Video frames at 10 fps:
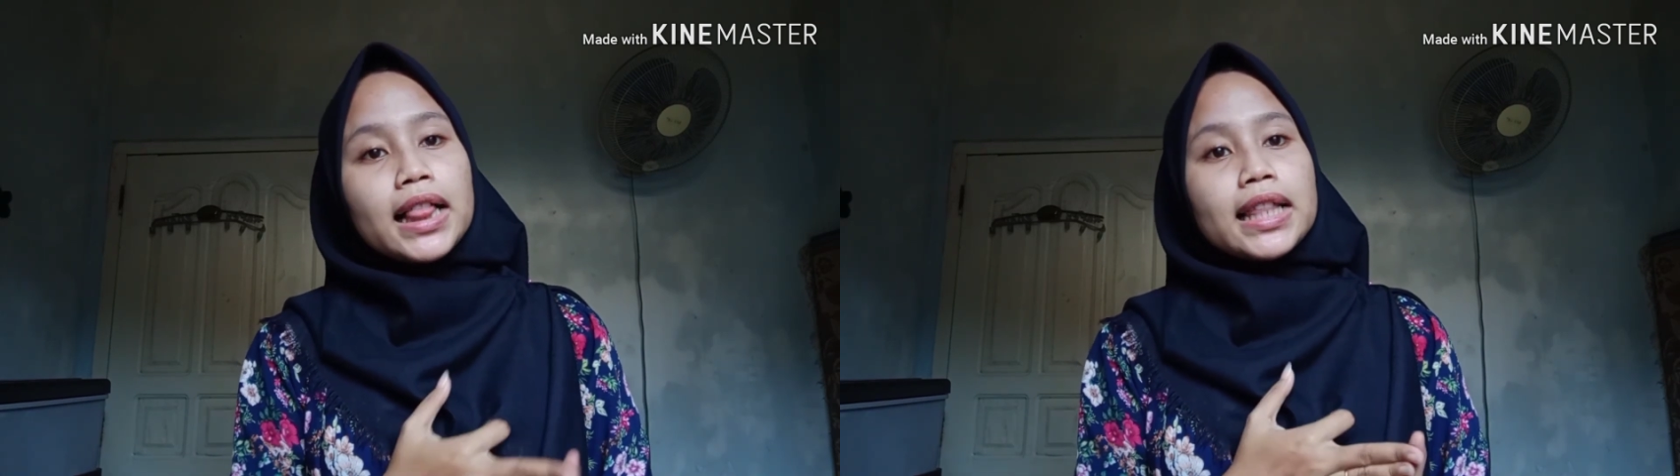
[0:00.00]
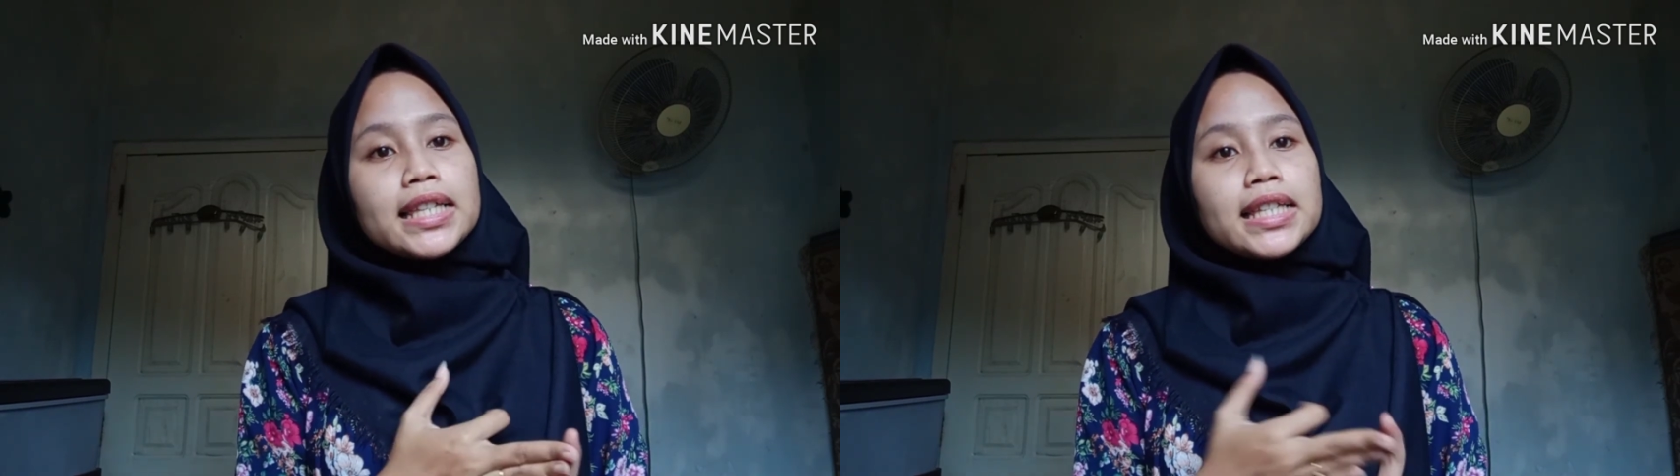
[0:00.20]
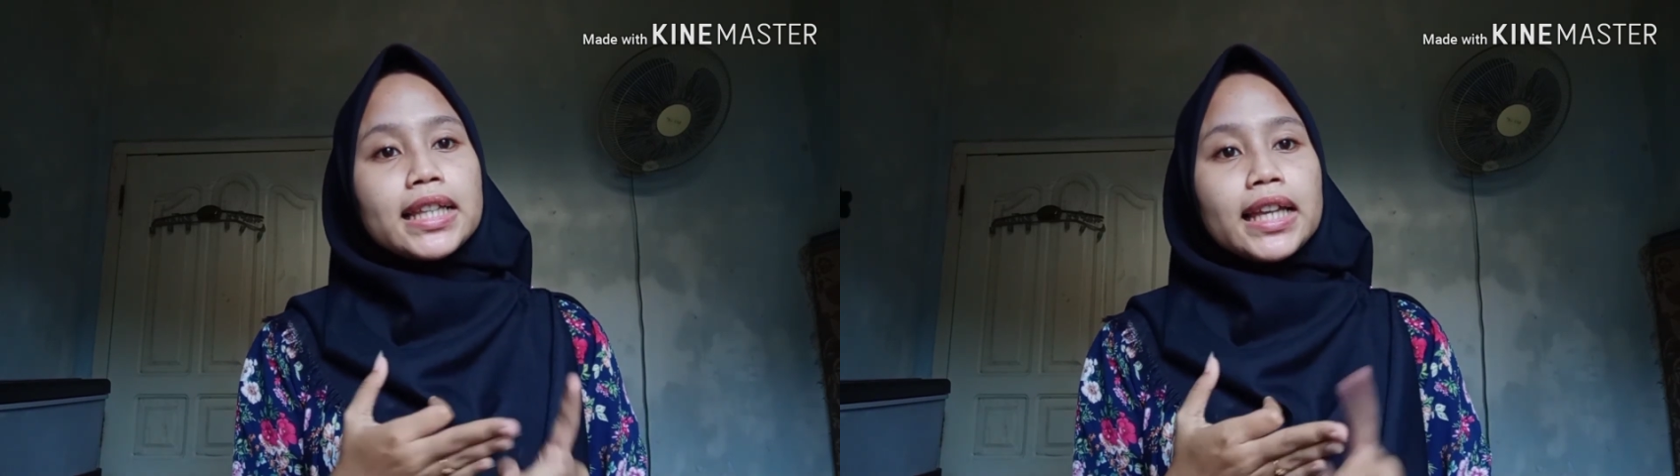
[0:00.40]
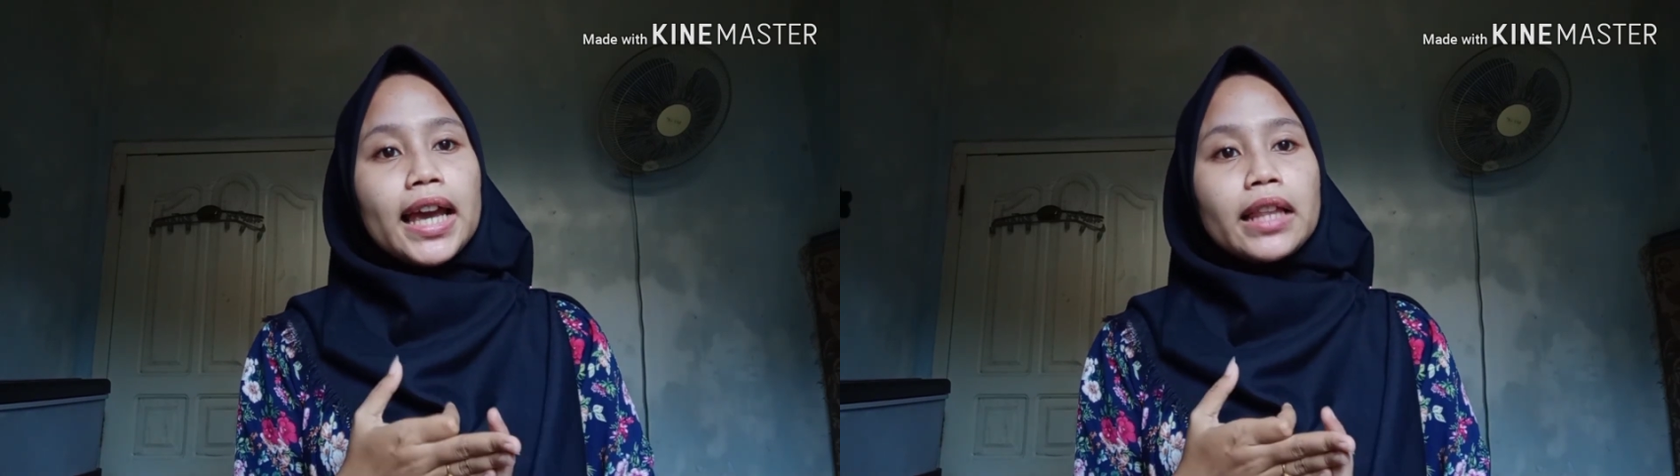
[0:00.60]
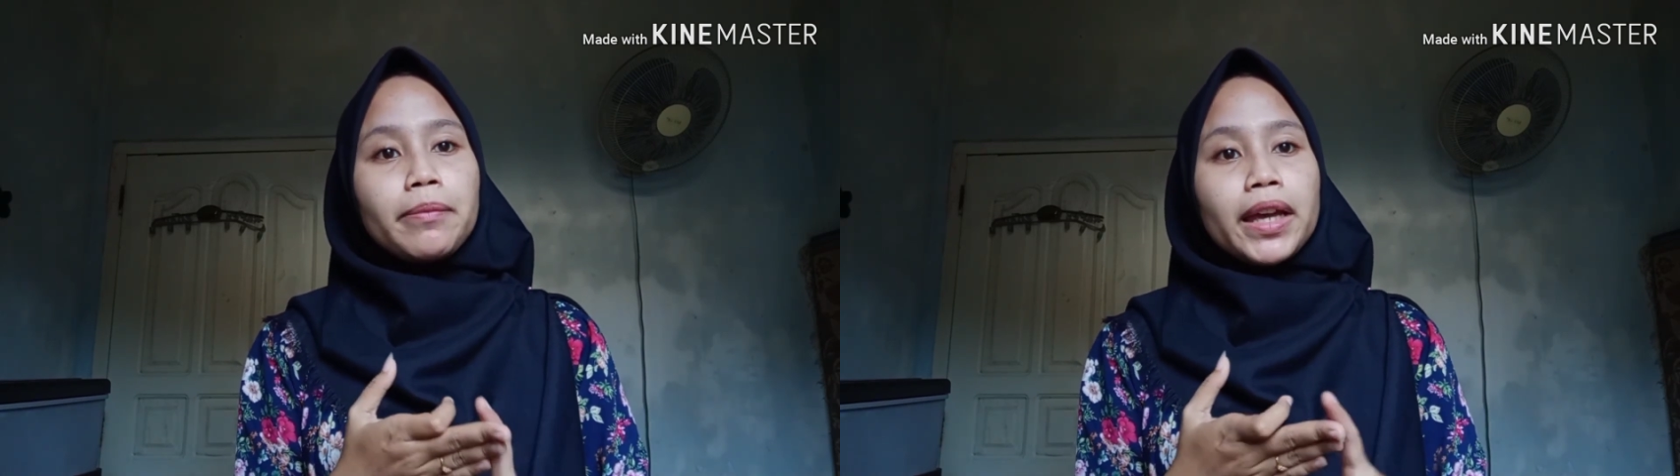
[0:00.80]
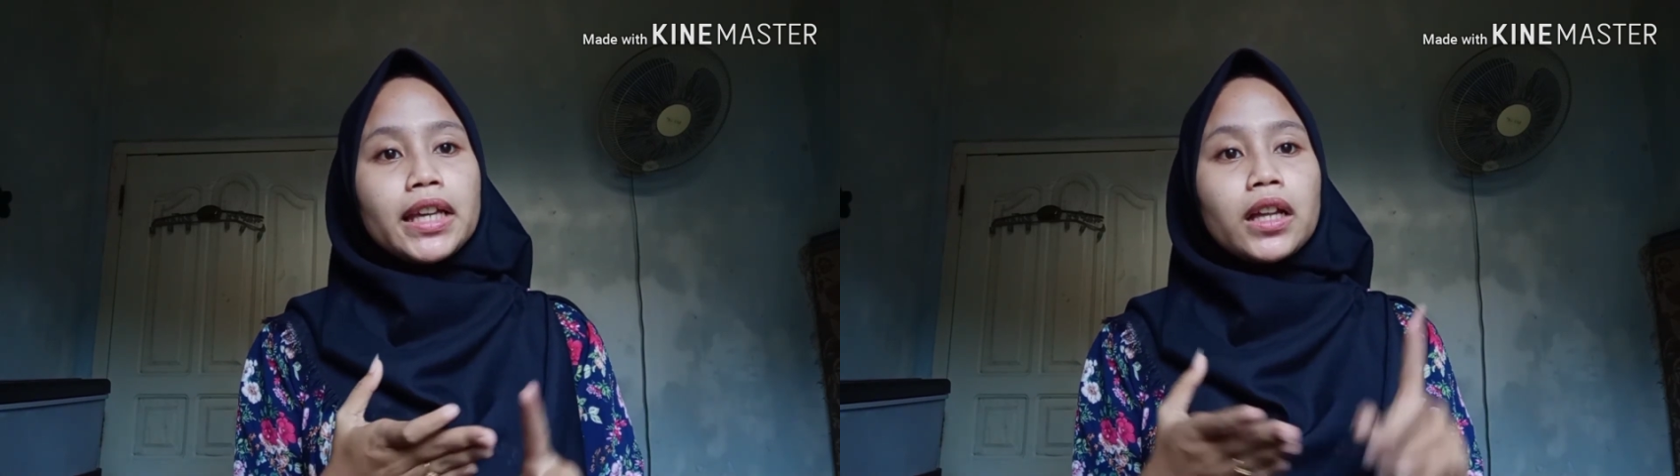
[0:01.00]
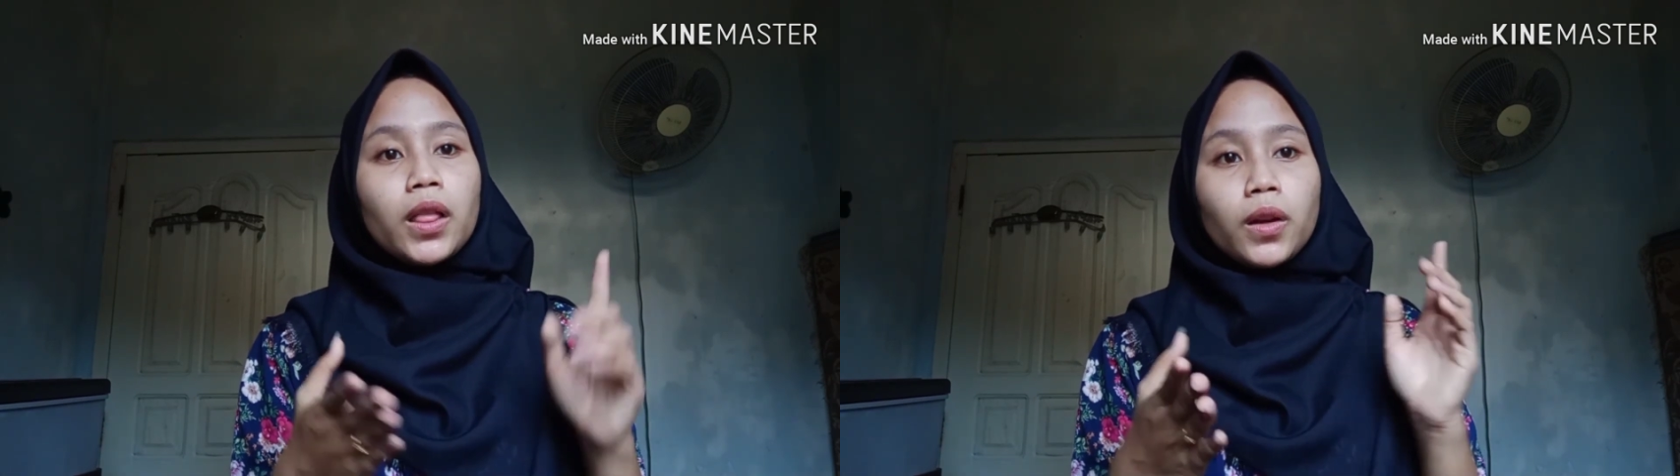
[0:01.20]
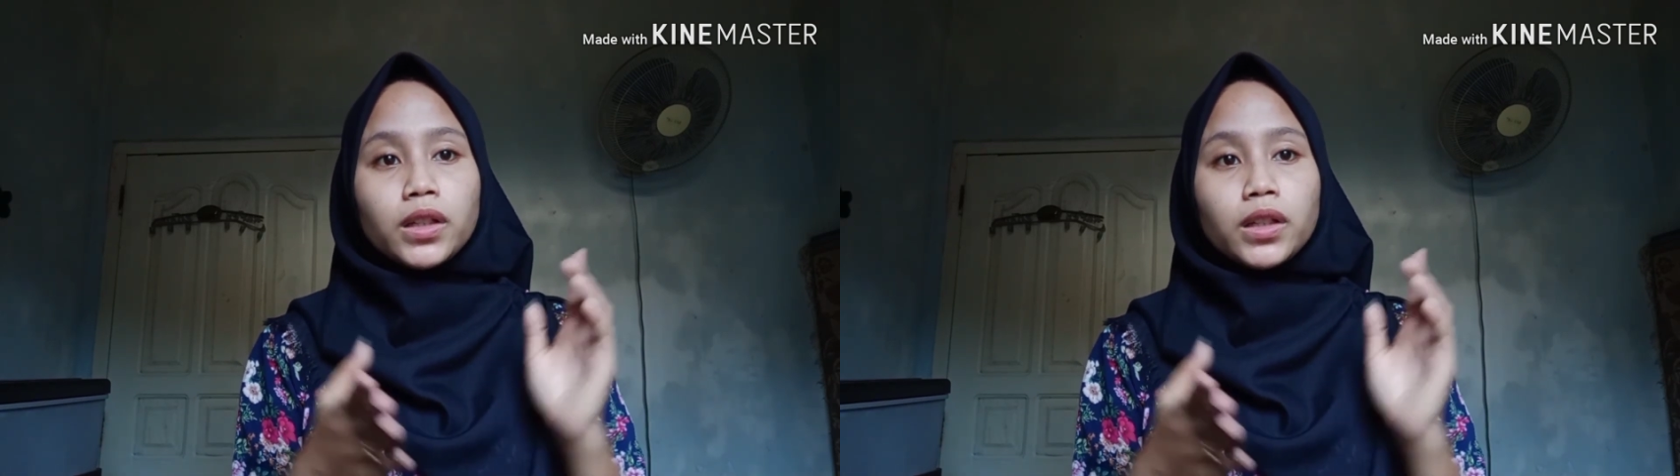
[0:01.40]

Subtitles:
listening and making